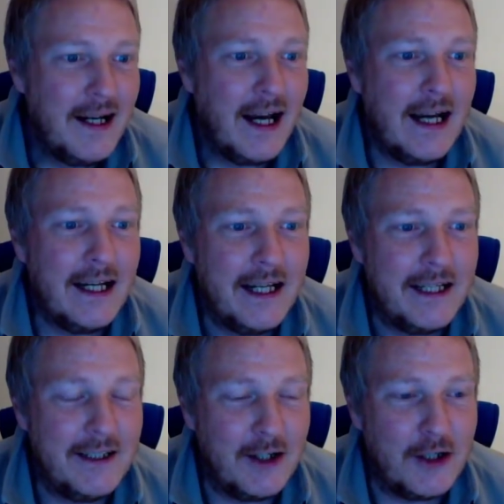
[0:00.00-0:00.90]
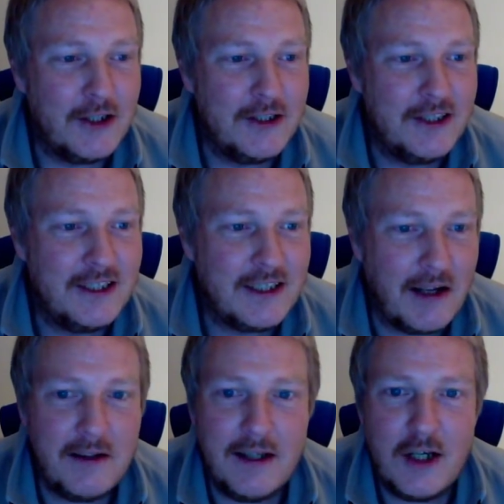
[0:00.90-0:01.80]
And on
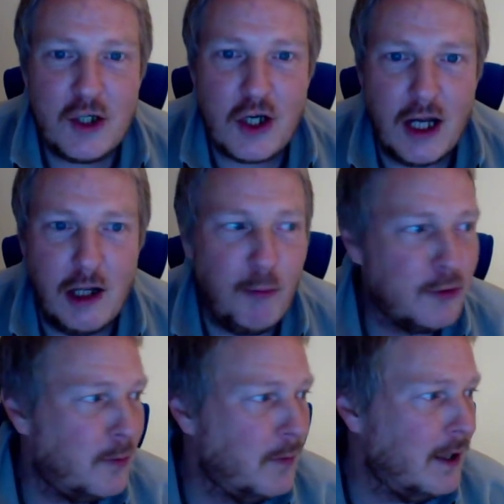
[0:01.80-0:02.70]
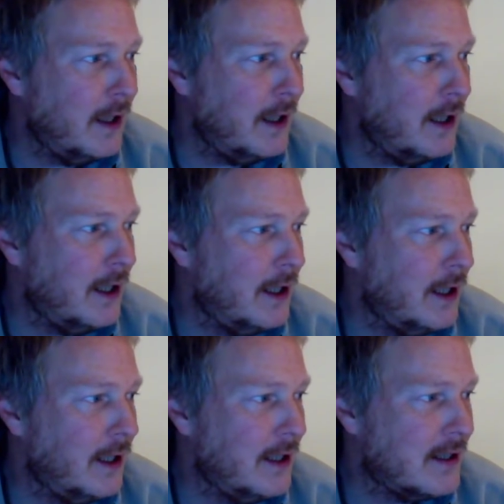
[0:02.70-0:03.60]
Sunday she helped
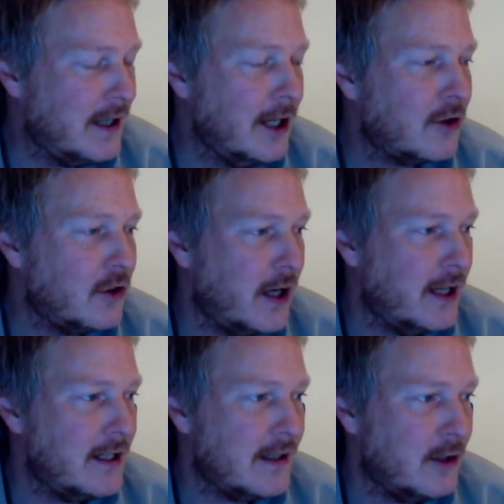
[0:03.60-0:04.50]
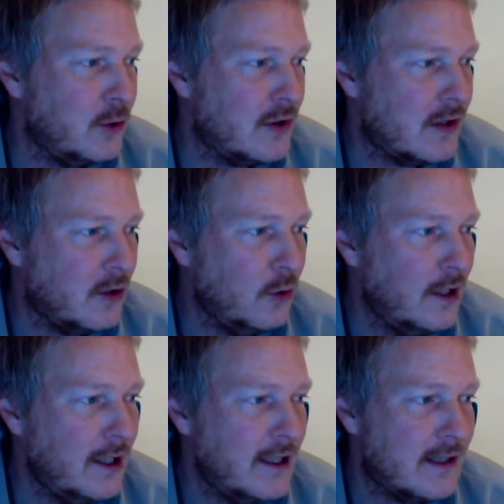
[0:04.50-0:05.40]
me synchronize those two
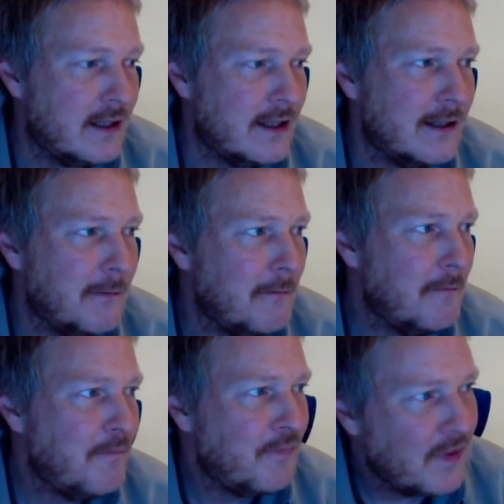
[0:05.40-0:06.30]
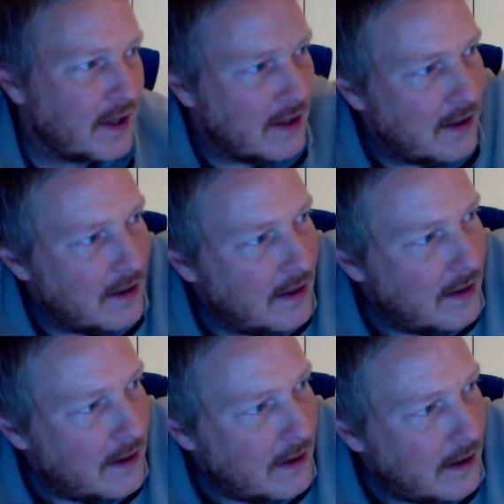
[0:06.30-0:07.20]
lists.
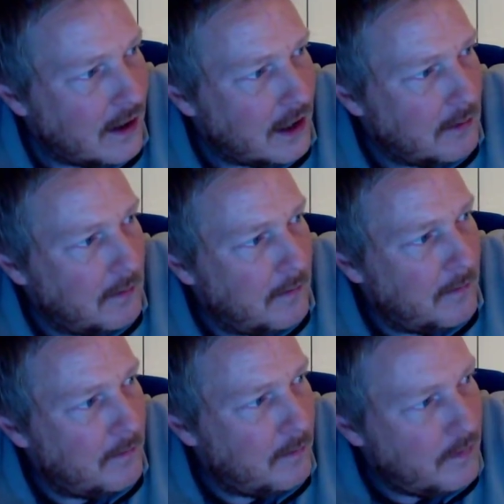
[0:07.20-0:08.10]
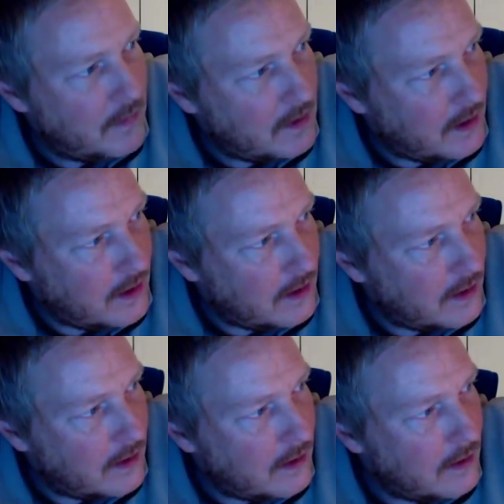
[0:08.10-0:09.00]

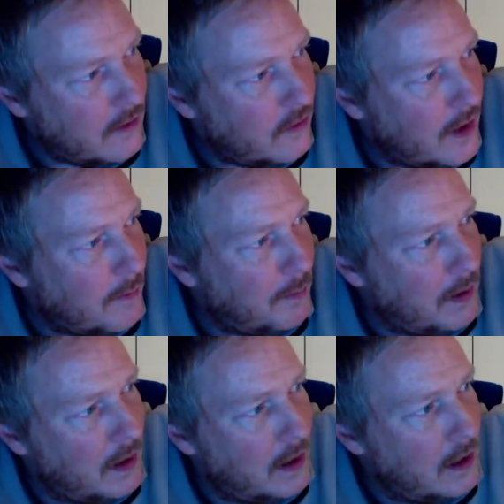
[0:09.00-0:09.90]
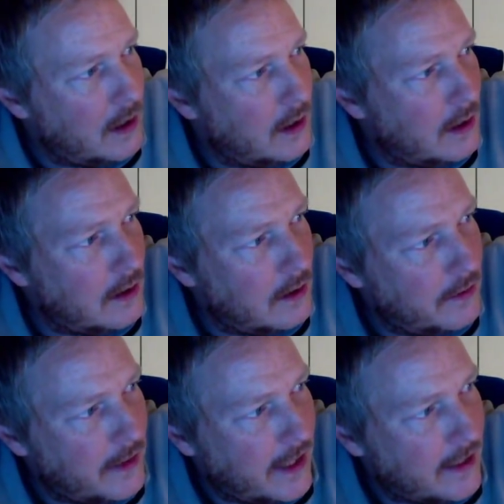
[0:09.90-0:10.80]
The Ripple
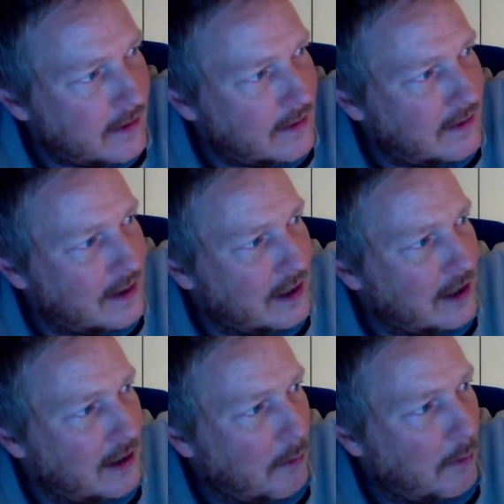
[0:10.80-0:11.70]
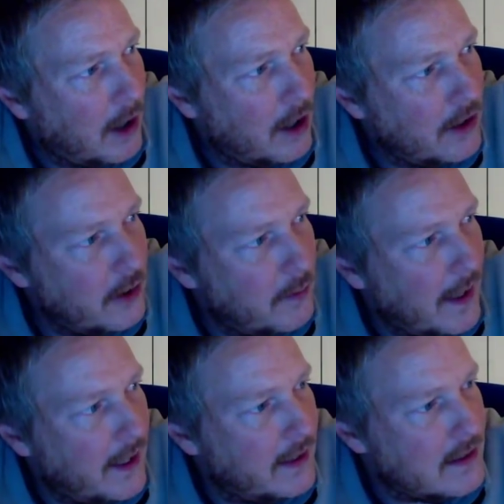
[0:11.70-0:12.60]
Net partner
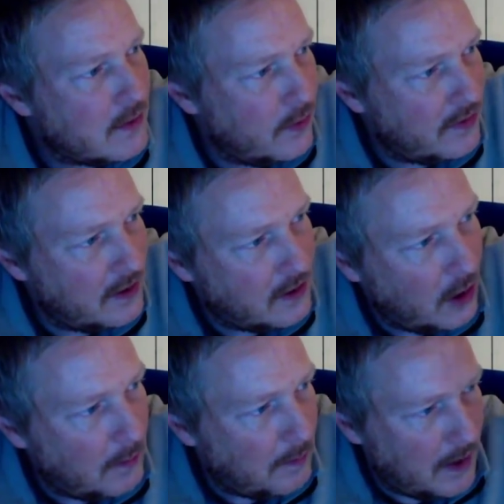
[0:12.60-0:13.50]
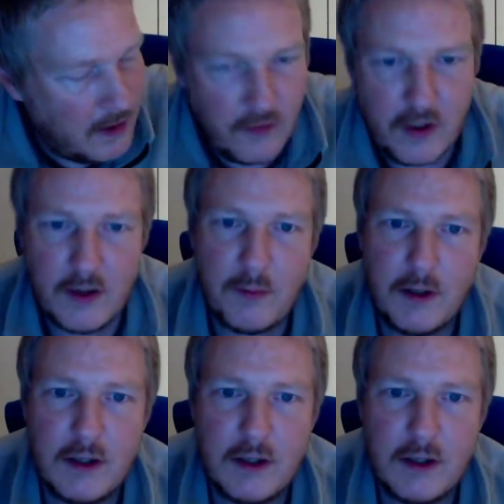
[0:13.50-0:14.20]
banks with the top 100